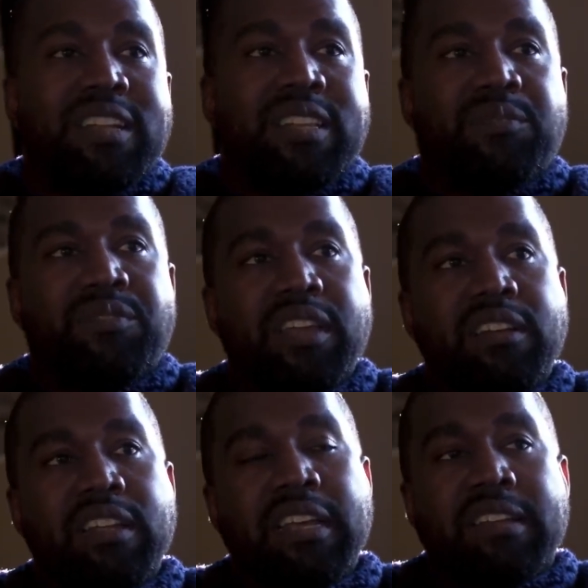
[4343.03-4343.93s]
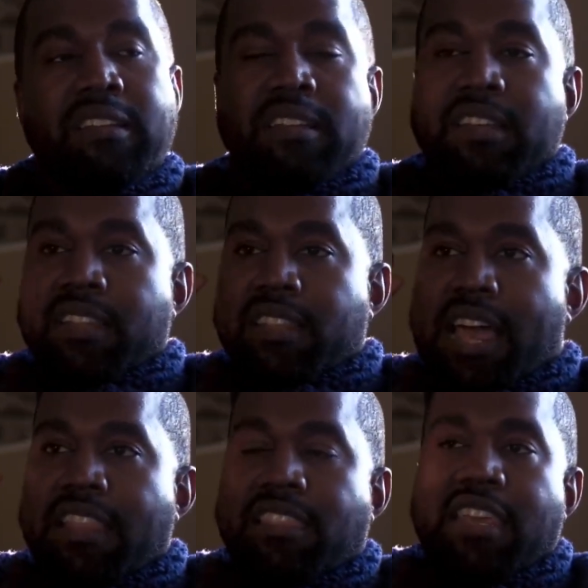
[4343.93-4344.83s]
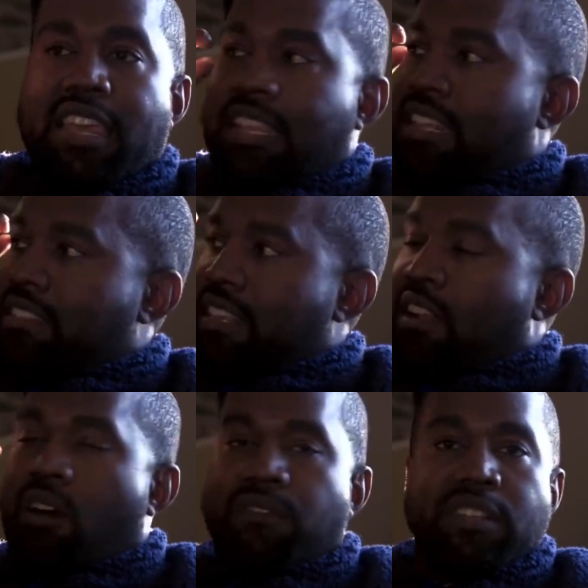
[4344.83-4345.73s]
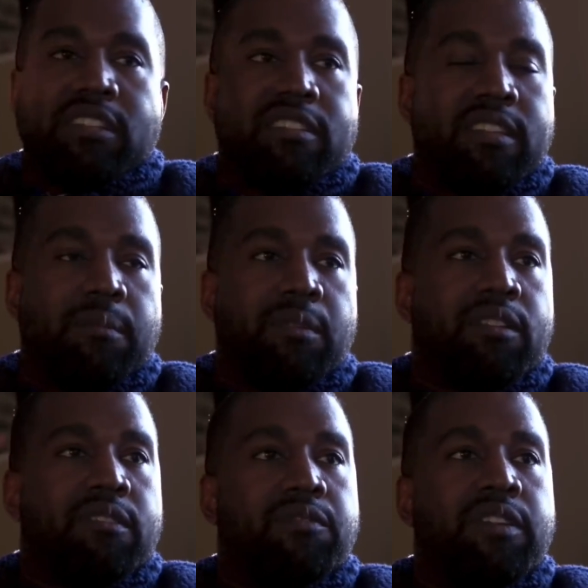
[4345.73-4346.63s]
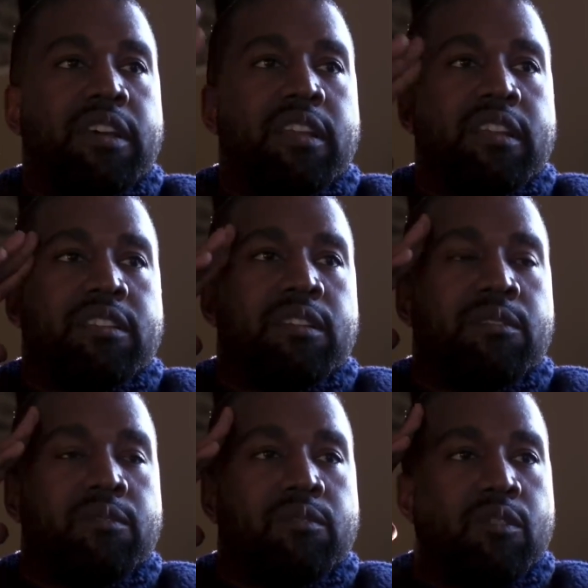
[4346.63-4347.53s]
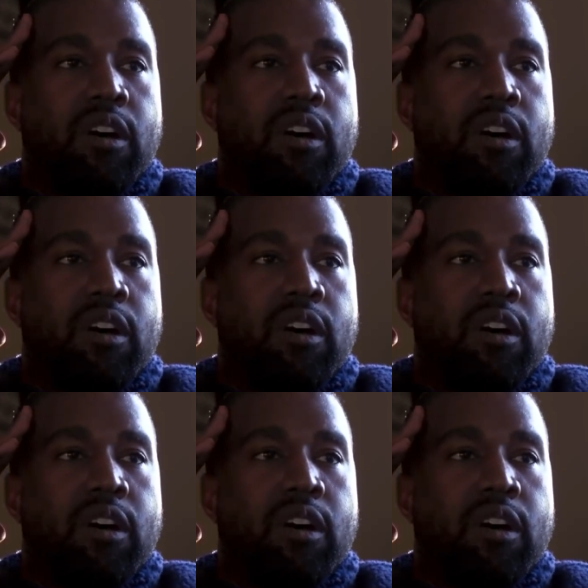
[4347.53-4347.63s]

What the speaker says: And the feeling, that thing that set off, it's a similar feeling to